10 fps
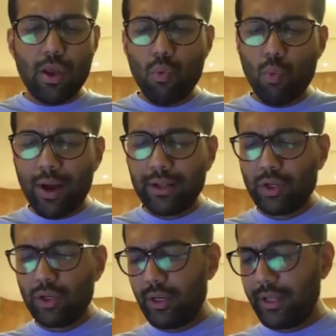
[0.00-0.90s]
one
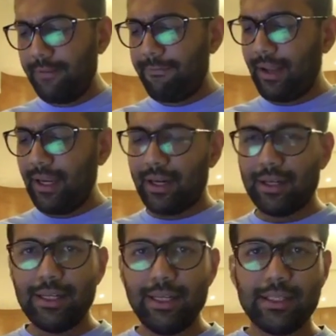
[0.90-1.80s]
good looking fella.
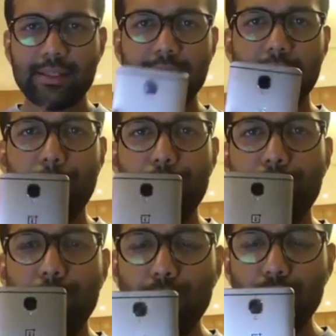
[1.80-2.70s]
It's a
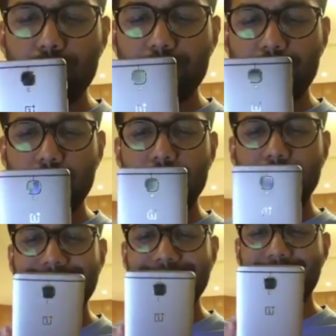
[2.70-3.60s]
beautiful
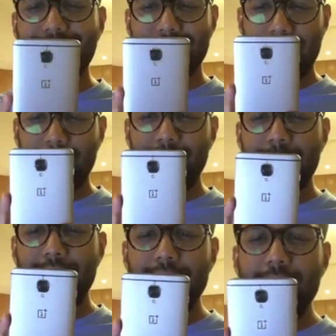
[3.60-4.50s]
design.
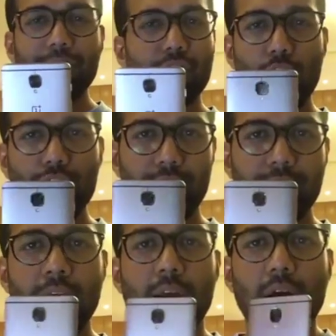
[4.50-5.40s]
It's gorgeous.
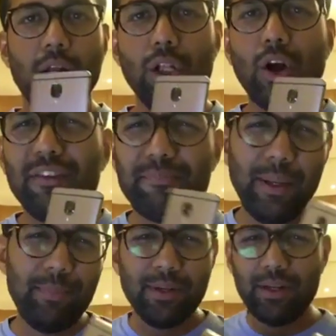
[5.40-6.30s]
A lot of
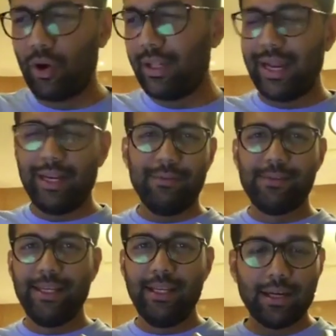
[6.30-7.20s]
people online I've
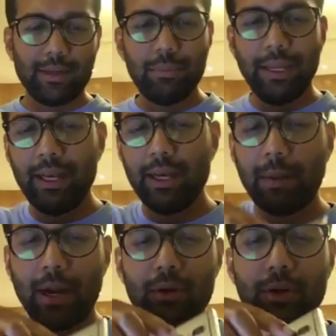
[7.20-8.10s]
seen are complaining
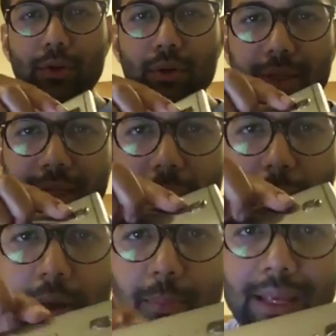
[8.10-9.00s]
about, the
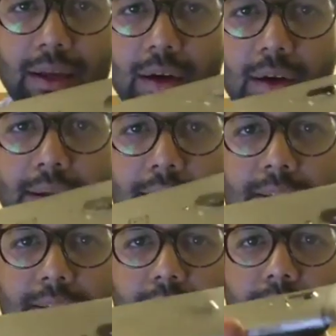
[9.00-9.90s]
camera being a
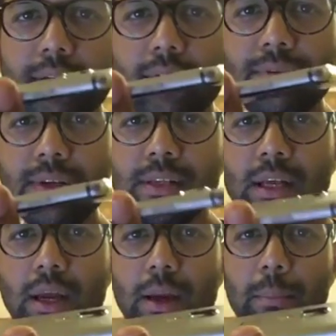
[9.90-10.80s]
raised surface,
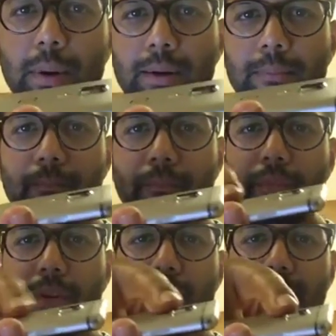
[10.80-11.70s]
but
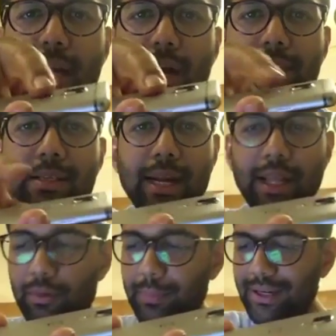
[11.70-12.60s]
you see how it's standing
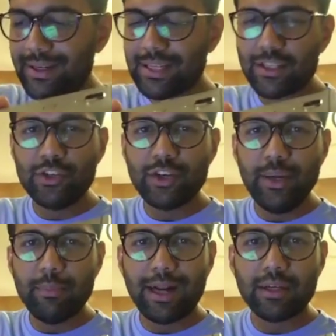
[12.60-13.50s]
out. But it doesn't really
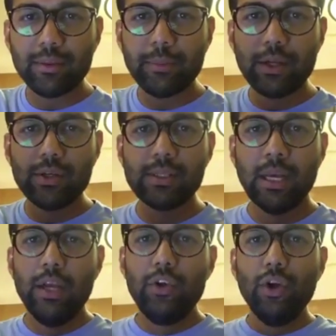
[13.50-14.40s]
matter because,
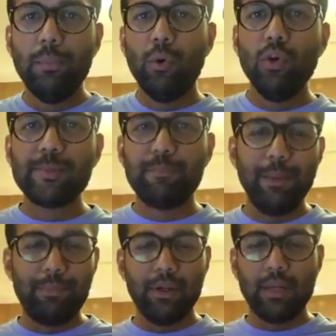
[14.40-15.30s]
most
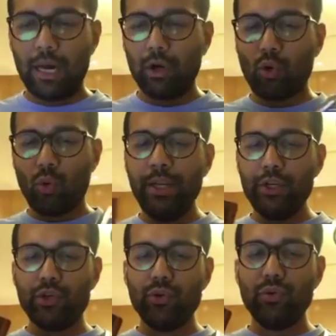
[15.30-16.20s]
people are going
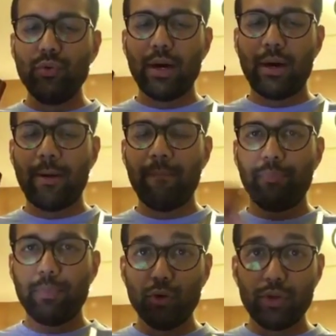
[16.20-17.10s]
to
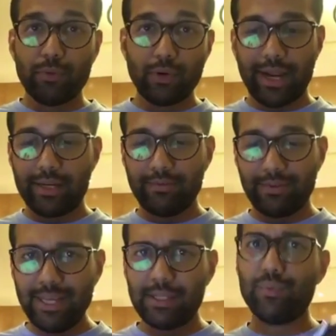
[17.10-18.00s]
put a protective
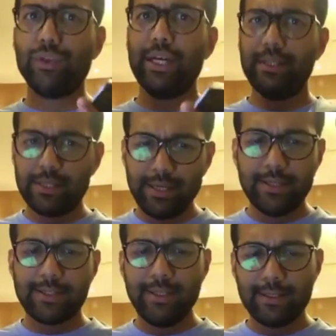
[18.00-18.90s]
case, which I
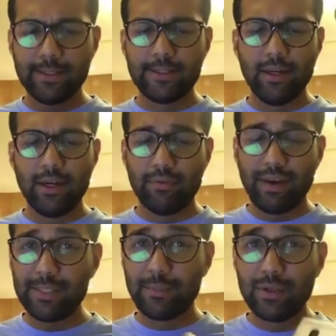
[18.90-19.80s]
seriously, sincerely
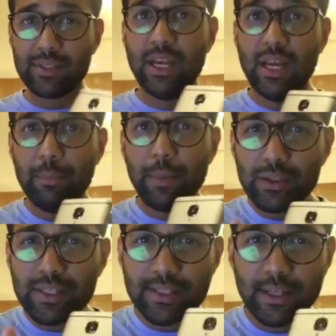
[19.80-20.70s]
advise because
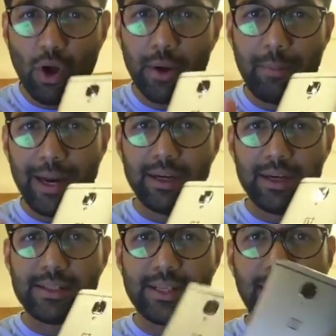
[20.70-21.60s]
it's an all metal
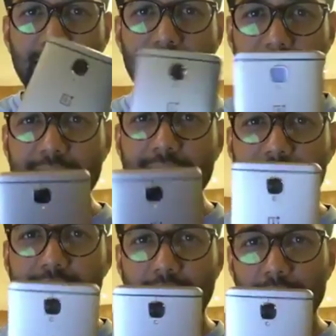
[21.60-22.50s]
design, it
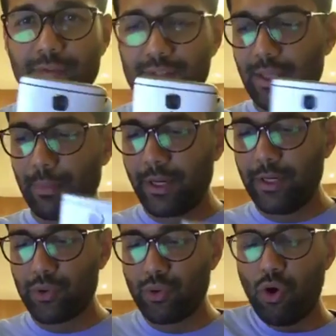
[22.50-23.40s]
is kind of slippery
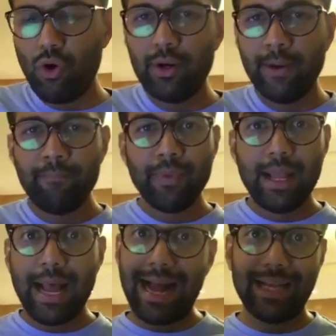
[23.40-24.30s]
to hold,
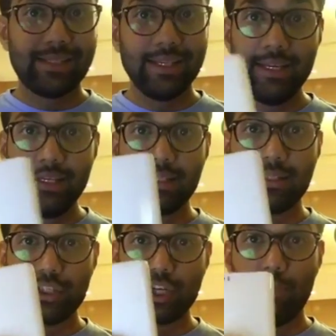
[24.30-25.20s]
as is the
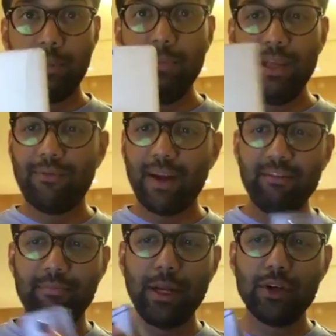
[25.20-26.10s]
Xiaomi Mi
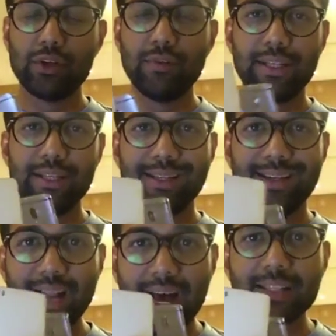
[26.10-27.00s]
5. Because of this
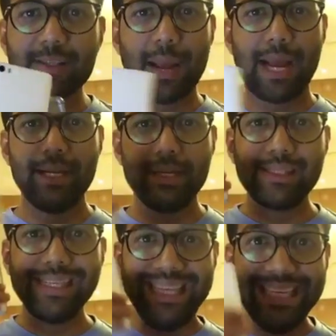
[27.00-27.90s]
glass back, it
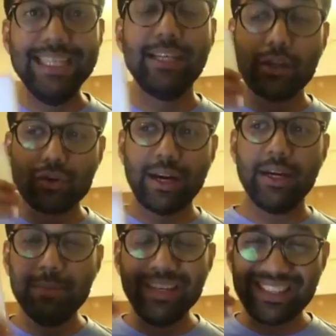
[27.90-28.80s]
is
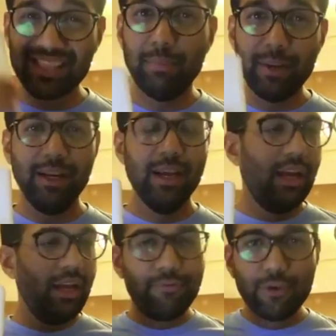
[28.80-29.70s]
incredibly slippery.
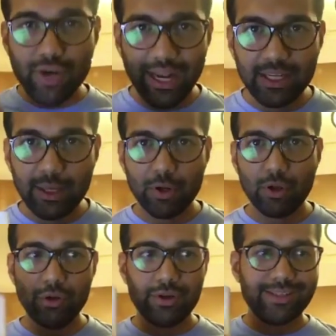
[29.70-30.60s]
If you try and keep it on
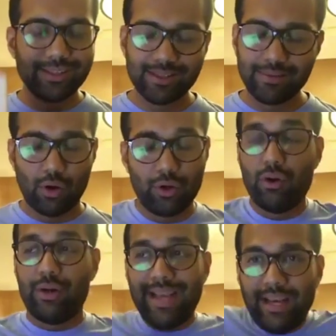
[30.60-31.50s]
your
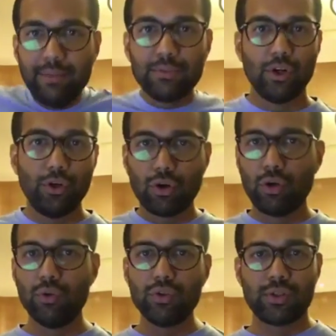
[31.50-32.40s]
denims, on your
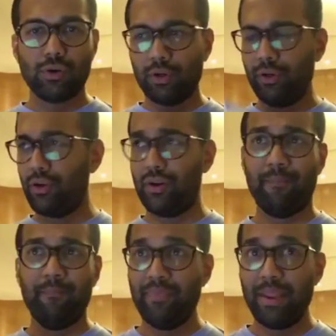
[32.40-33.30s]
clothes, on your
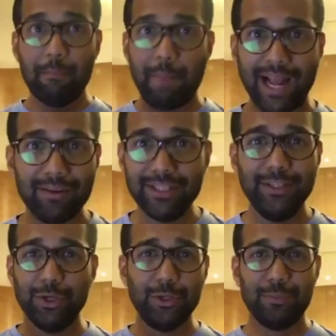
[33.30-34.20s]
bagwati,
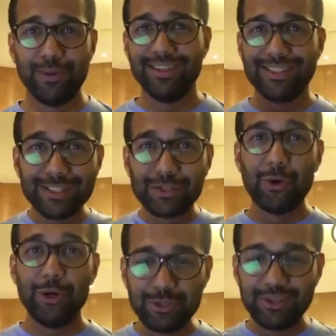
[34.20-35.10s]
on your purse, it's
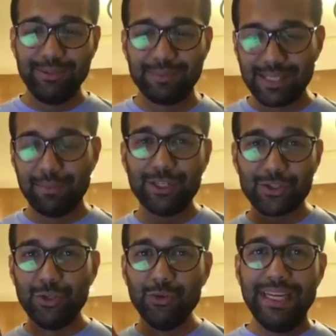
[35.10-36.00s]
going to keep slipping. So
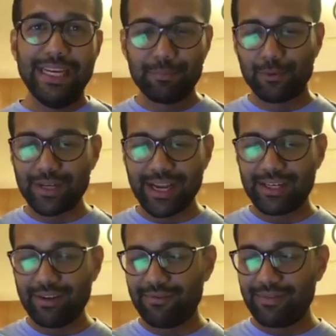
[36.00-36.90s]
you need a
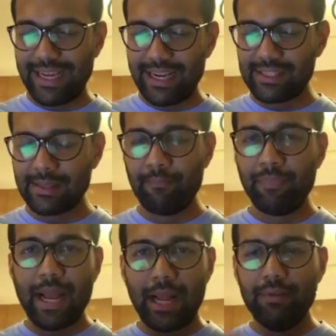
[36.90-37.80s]
protective case.
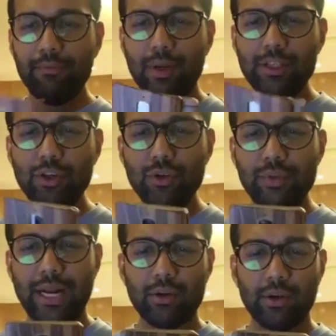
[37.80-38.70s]
And once you do
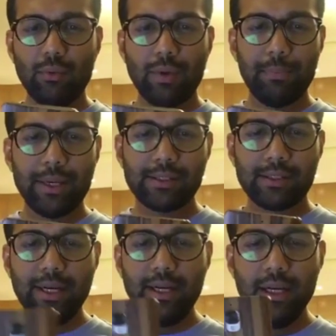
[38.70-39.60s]
that on the OnePlus
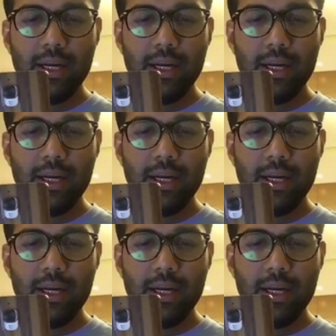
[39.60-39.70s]
3,